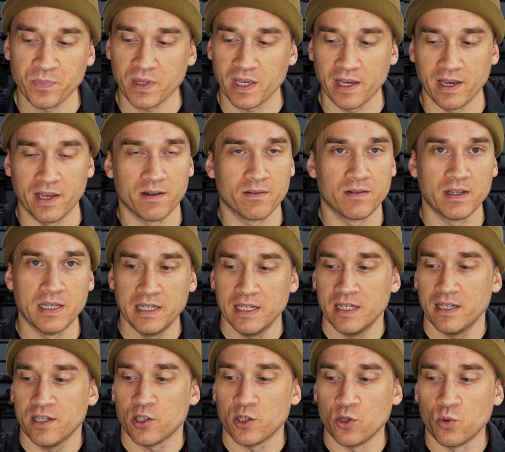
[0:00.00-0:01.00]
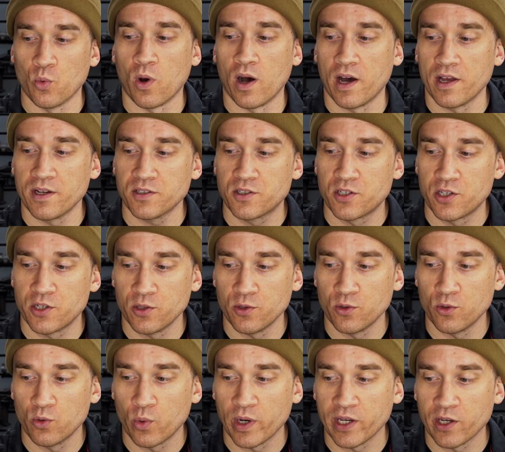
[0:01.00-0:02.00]
And you want
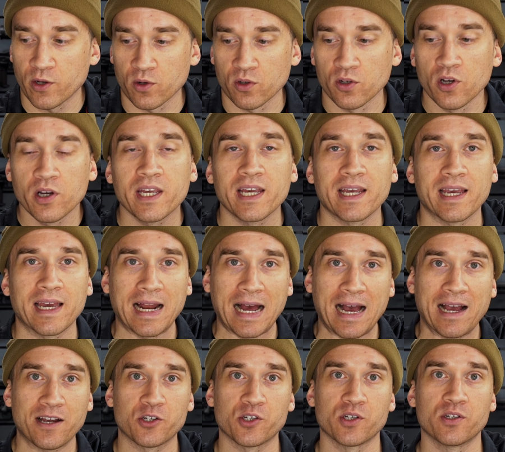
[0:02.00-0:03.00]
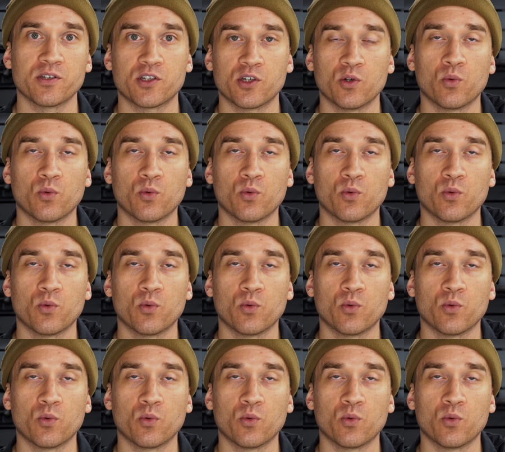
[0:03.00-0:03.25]
to, when you're looking at actions,